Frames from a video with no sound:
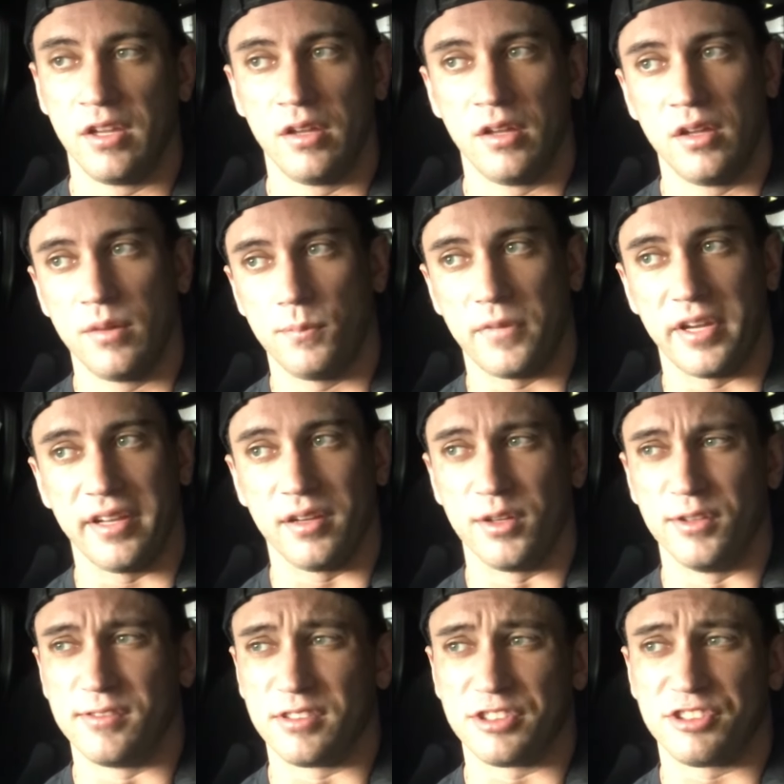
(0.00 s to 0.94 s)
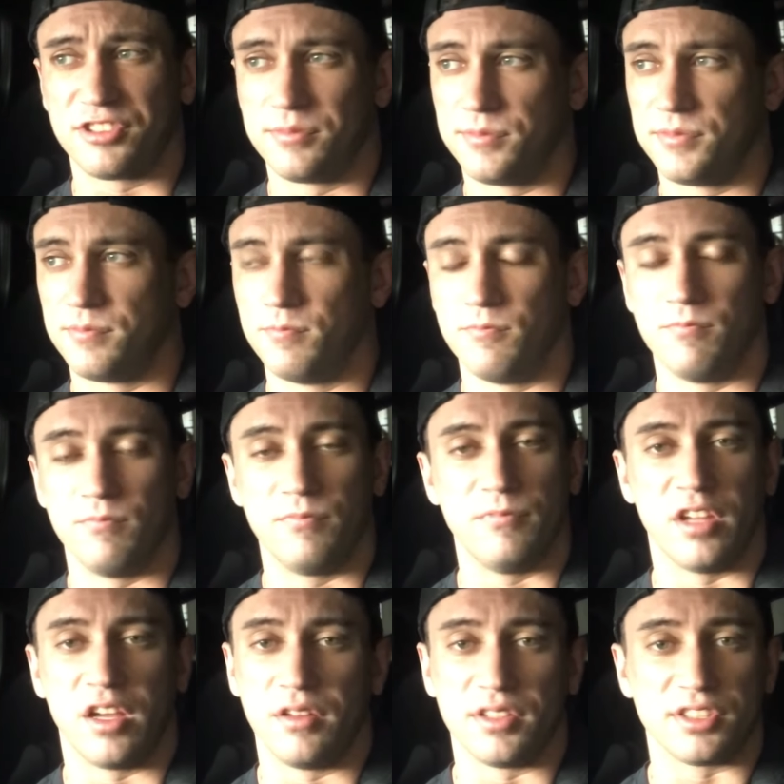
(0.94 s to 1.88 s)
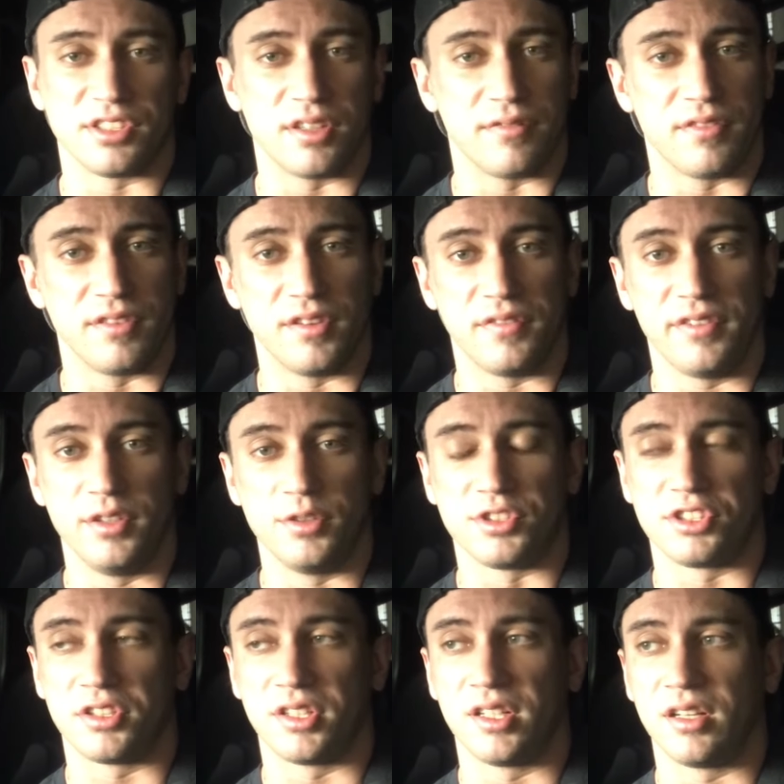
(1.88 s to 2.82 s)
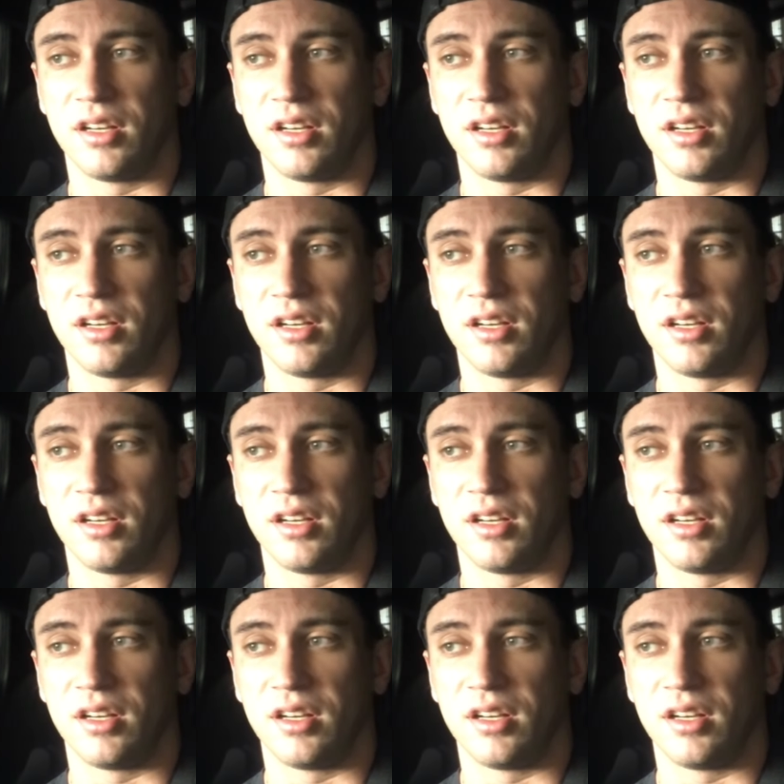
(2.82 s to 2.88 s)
Might go over some other stuff in the future.